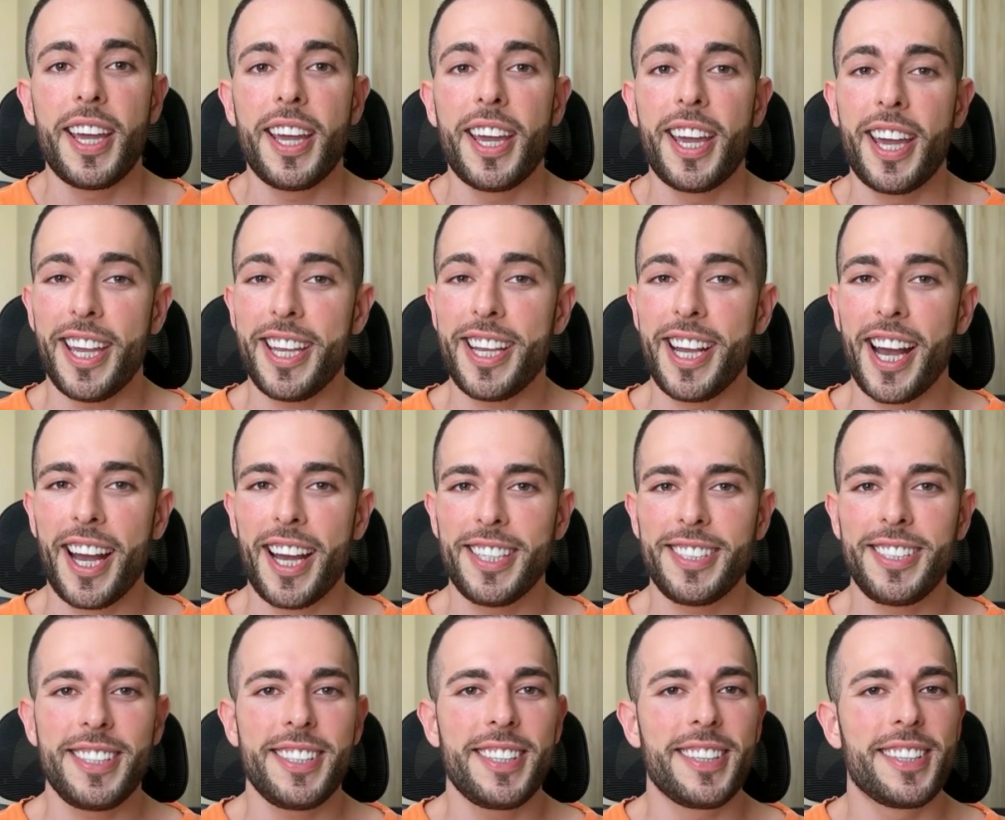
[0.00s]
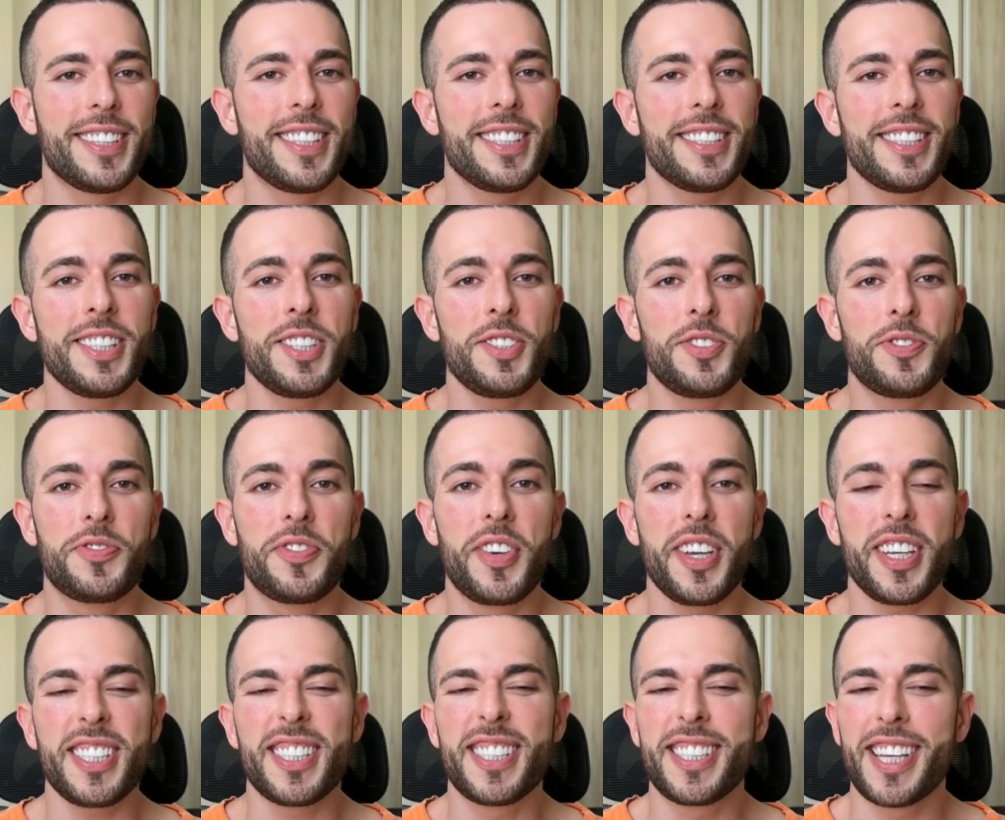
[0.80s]
Hey guys, this is
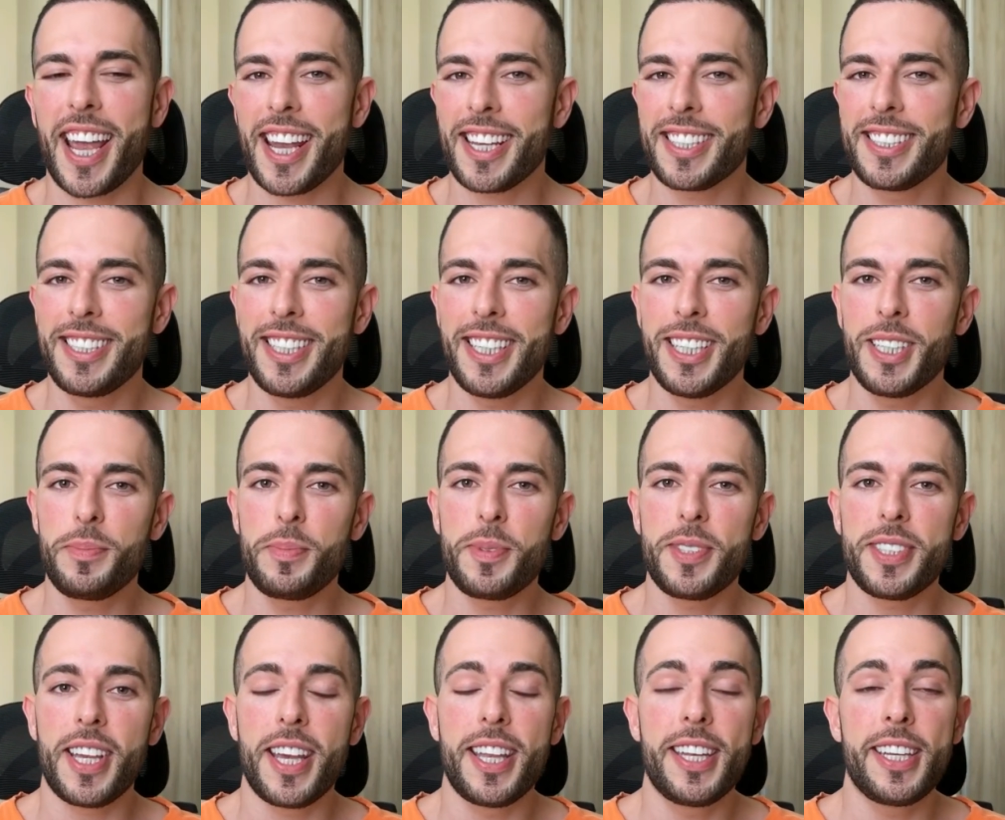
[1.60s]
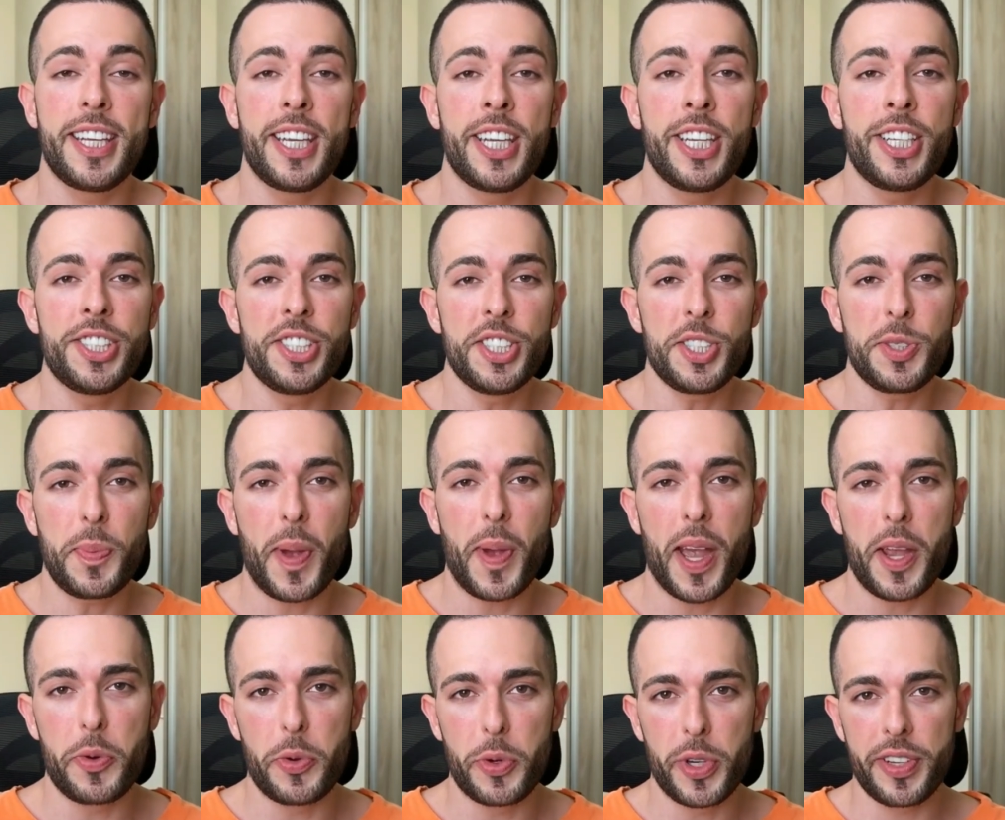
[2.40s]
Vic Tech Tips and here's
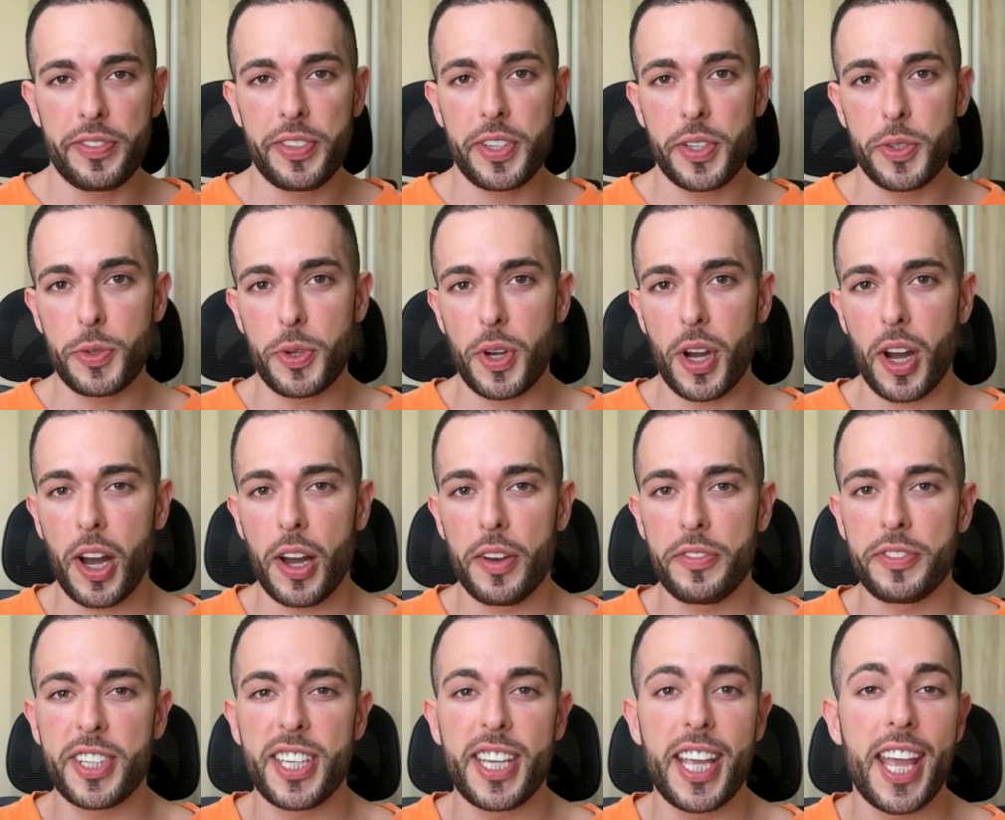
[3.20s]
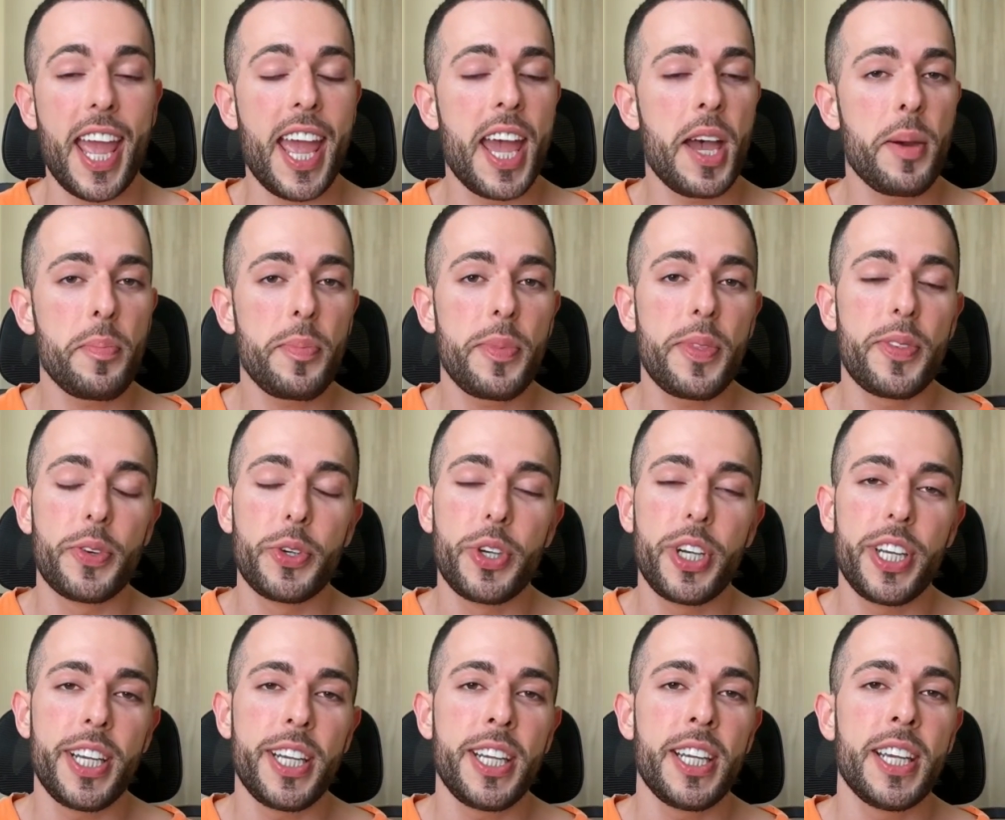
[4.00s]
my review of the
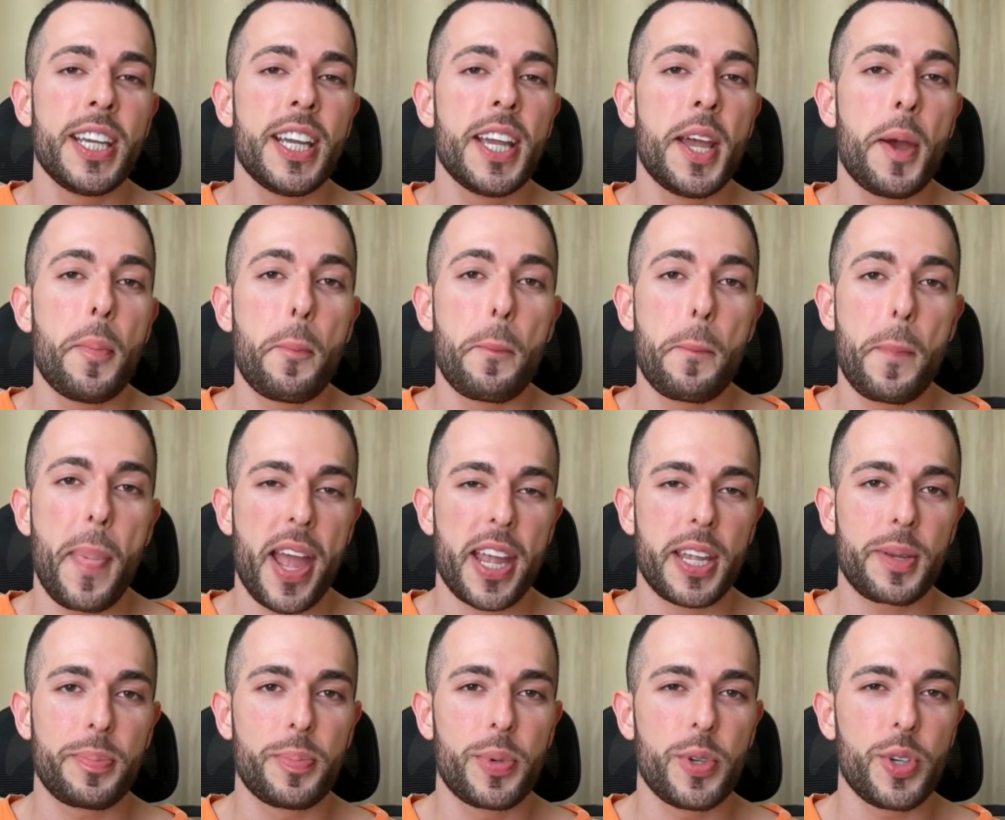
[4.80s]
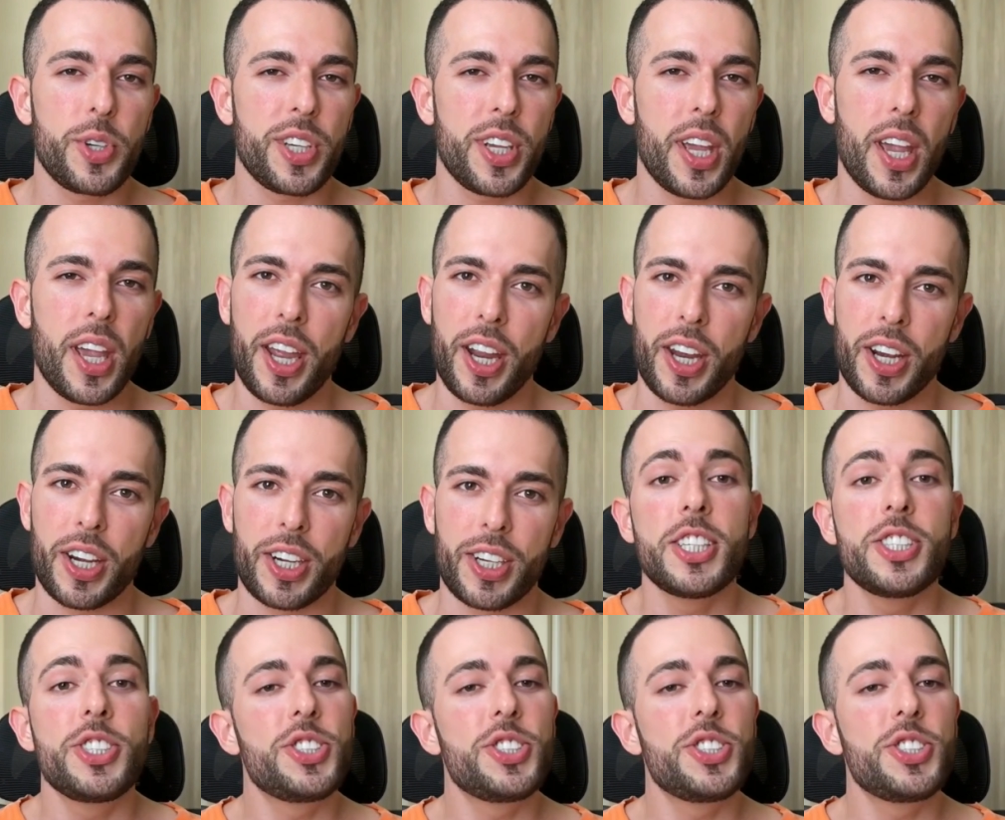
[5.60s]
M3 MacBook Air.